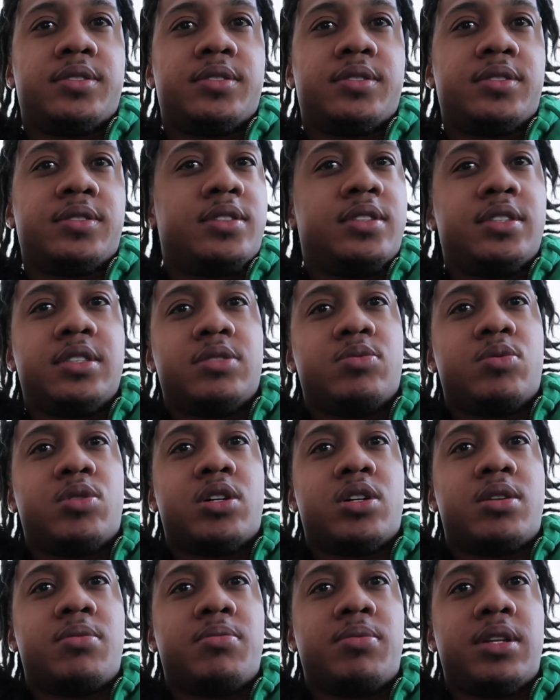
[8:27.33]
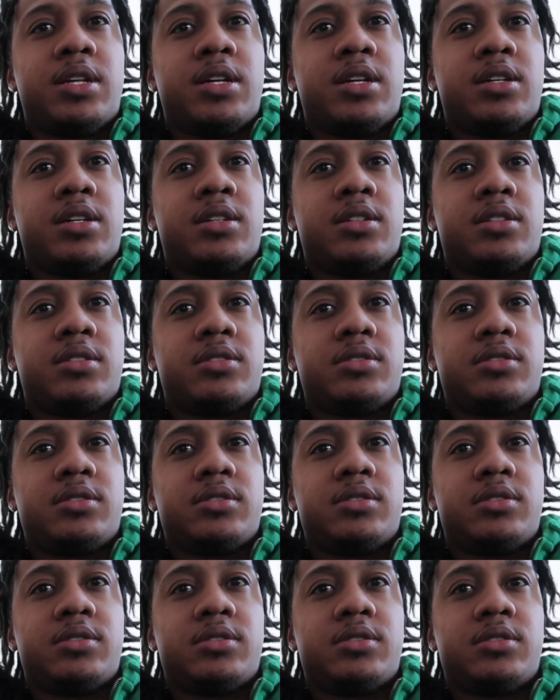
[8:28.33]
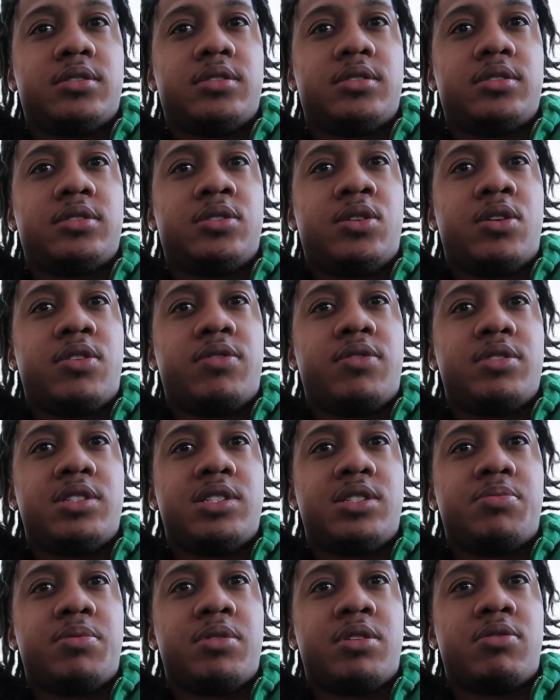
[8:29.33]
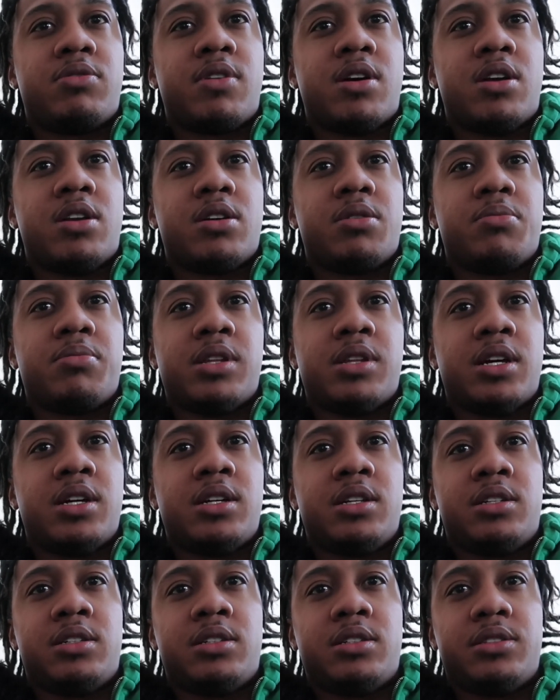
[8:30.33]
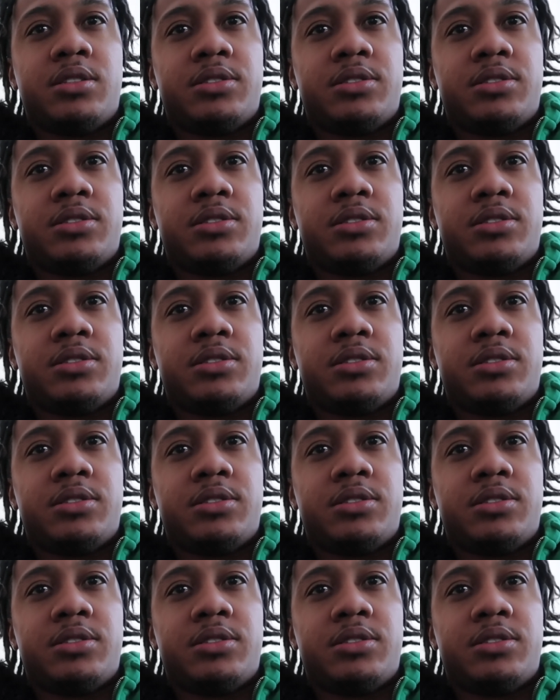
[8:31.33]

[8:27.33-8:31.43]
She just want to complain. You ever just been around a complainer?